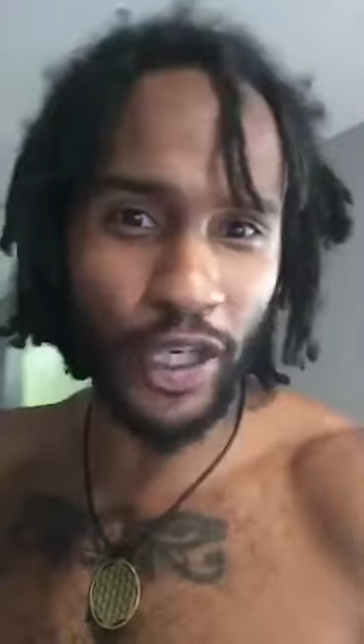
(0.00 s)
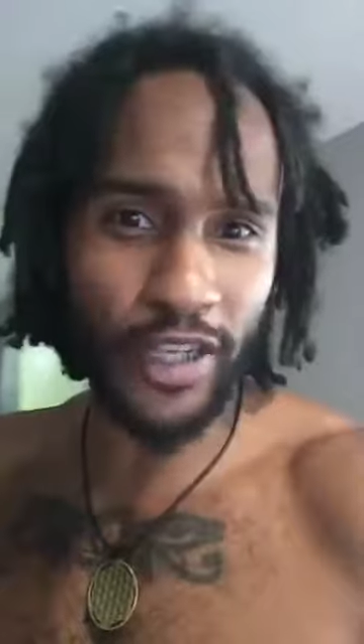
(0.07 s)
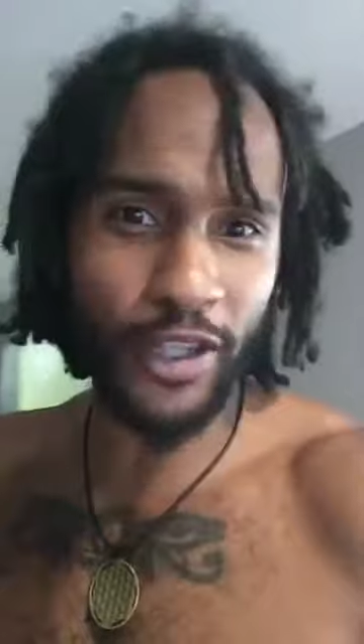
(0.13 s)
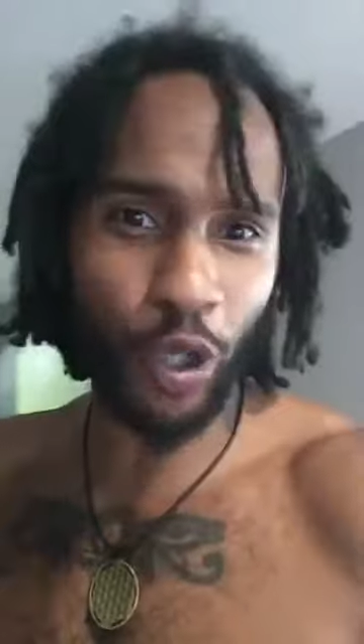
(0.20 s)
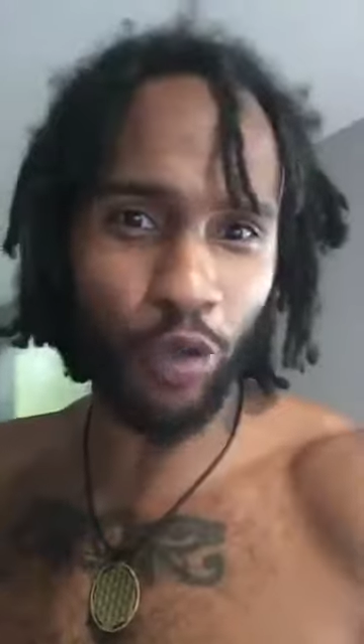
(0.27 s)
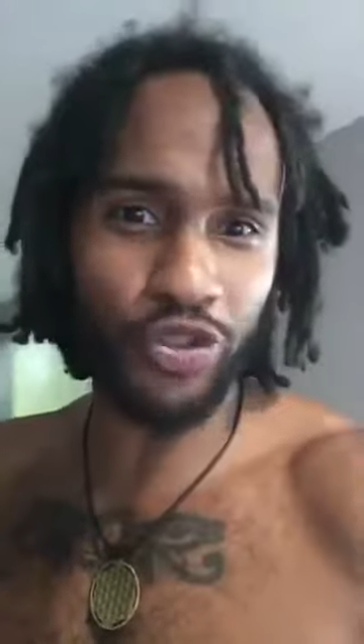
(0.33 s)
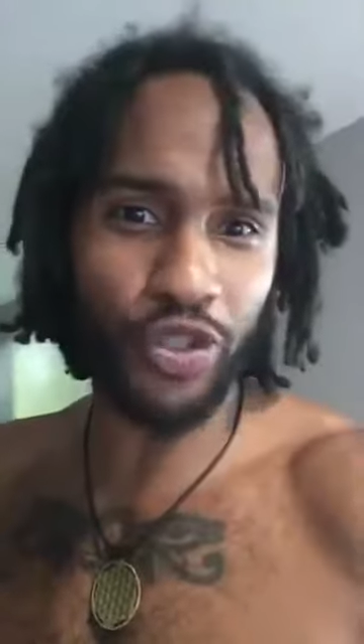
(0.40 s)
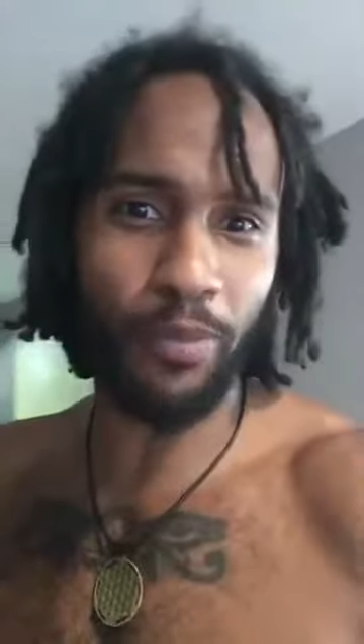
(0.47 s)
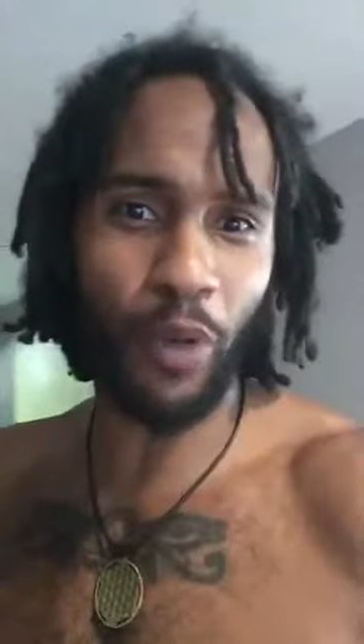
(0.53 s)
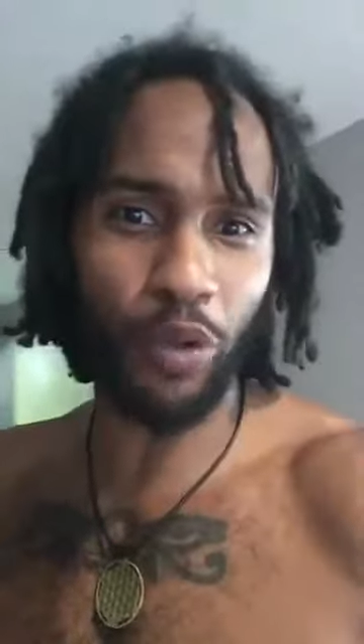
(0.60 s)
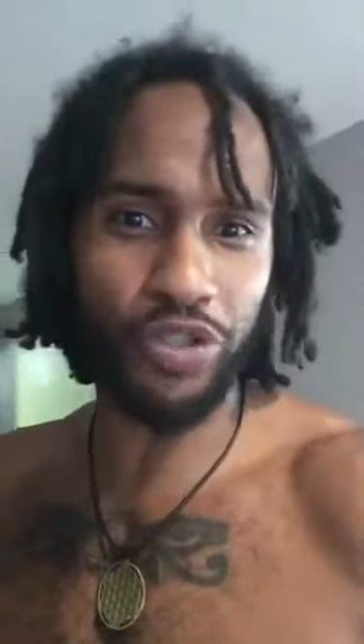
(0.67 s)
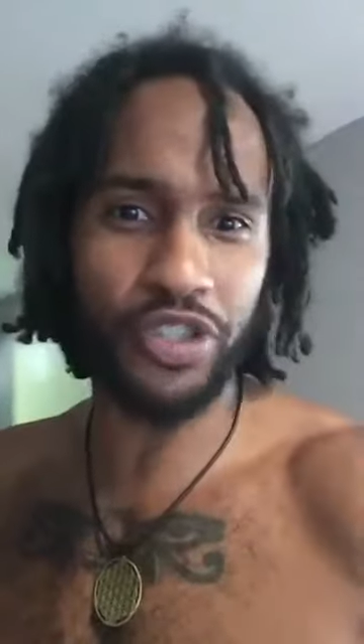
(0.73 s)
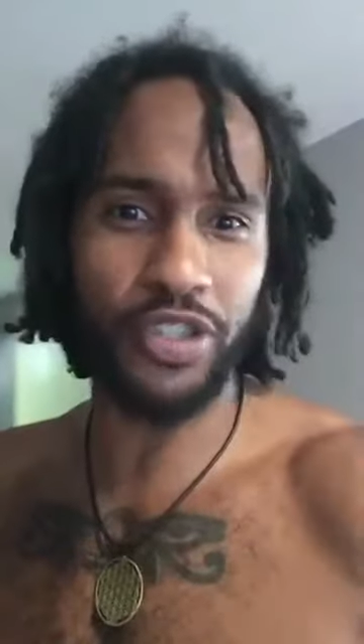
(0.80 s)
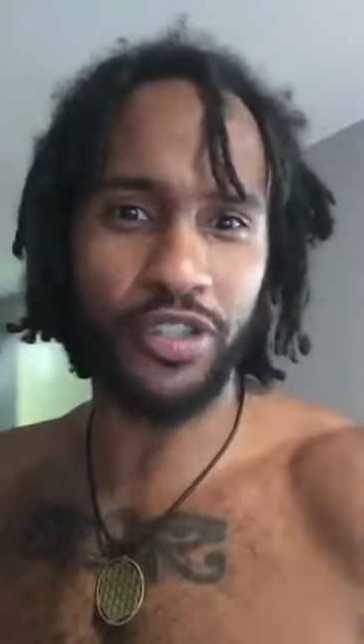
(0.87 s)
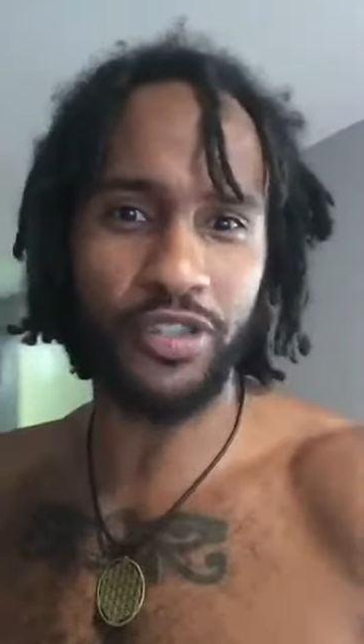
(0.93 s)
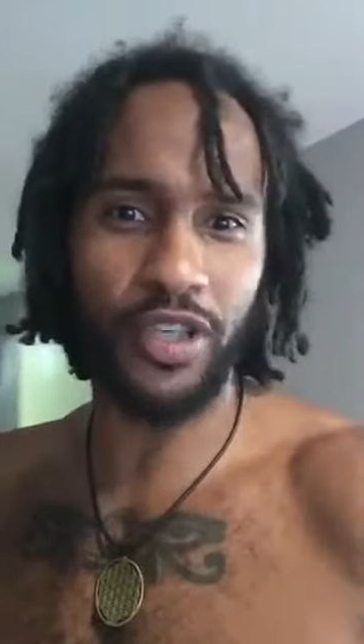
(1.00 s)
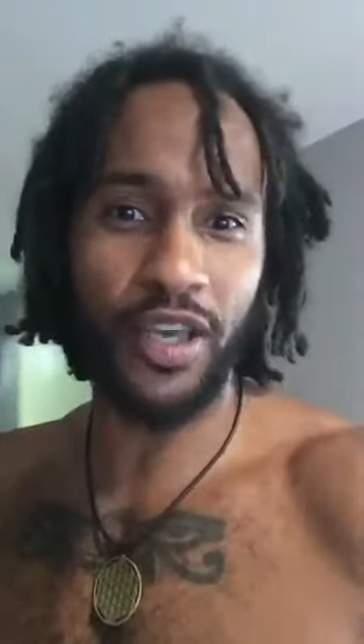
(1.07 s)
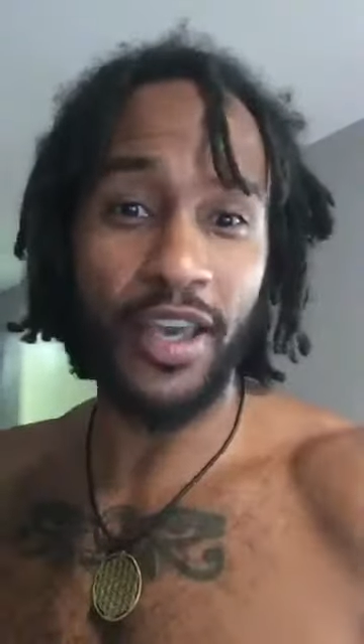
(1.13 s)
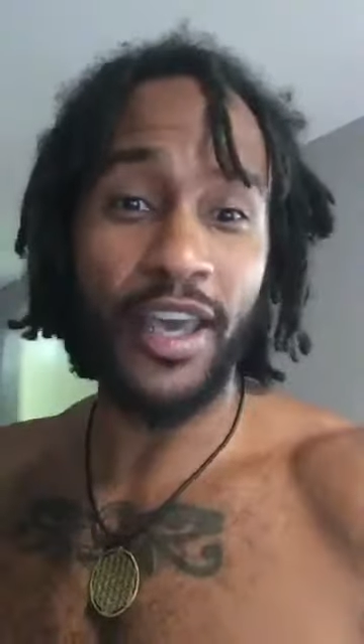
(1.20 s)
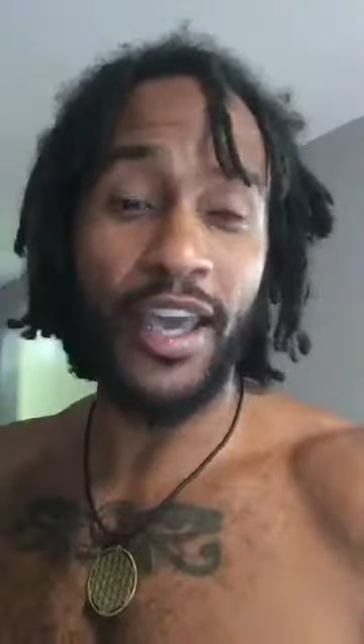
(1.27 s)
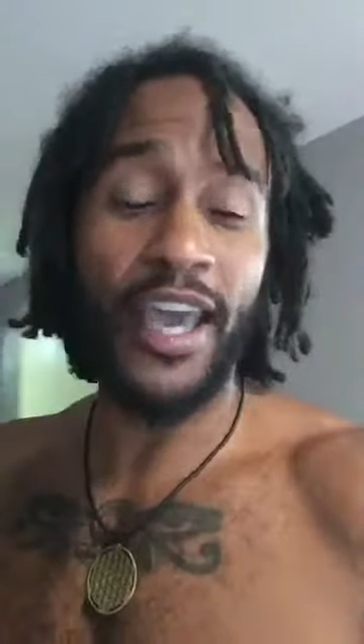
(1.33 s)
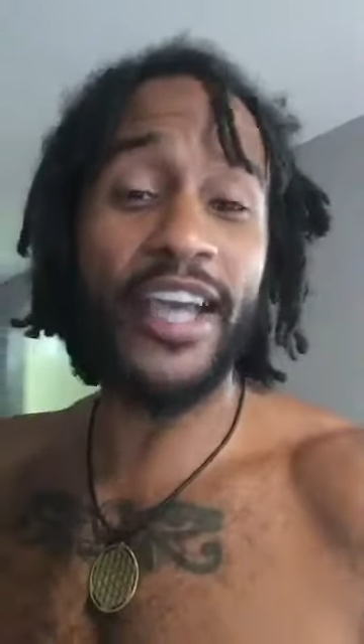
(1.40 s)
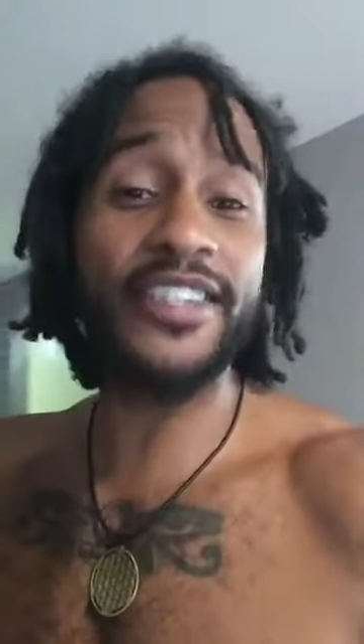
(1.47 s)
those emotions. It's